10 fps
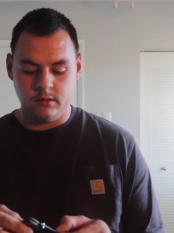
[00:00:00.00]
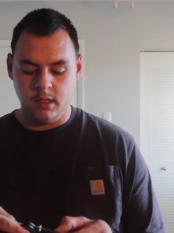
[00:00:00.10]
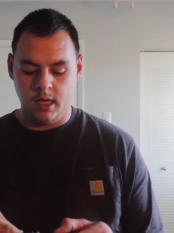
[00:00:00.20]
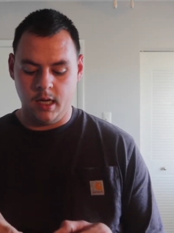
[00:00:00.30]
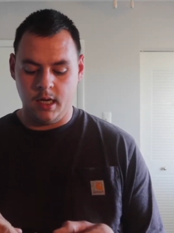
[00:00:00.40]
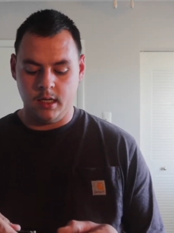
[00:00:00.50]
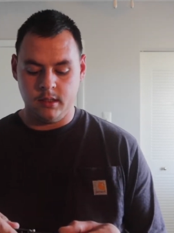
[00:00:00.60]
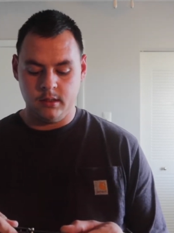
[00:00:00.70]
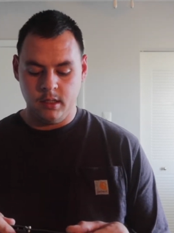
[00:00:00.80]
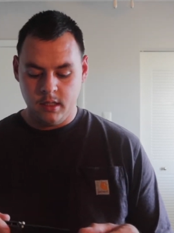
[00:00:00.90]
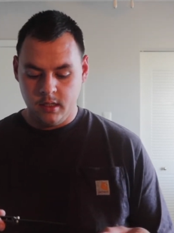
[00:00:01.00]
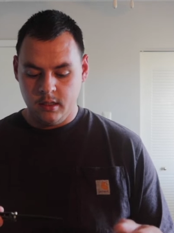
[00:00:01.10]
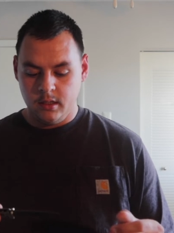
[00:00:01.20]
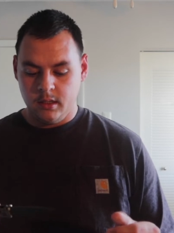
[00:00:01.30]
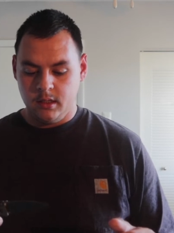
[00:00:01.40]

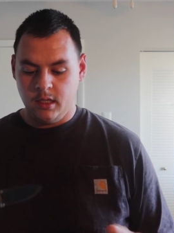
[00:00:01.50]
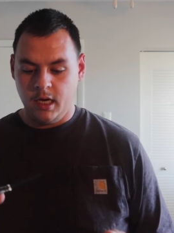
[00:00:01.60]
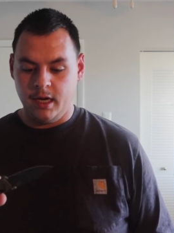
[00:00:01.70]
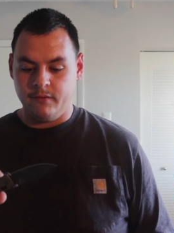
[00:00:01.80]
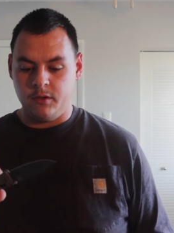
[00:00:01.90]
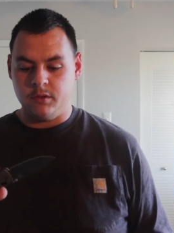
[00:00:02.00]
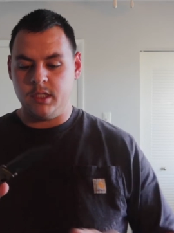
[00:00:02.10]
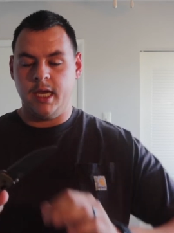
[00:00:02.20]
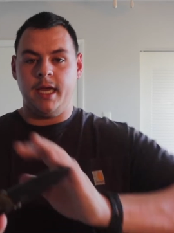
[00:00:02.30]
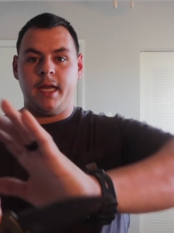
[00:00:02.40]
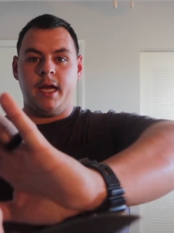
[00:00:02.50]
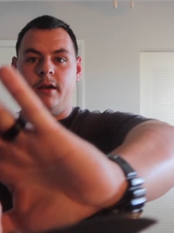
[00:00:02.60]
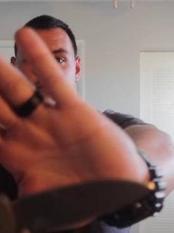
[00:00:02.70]
I've used the heck out of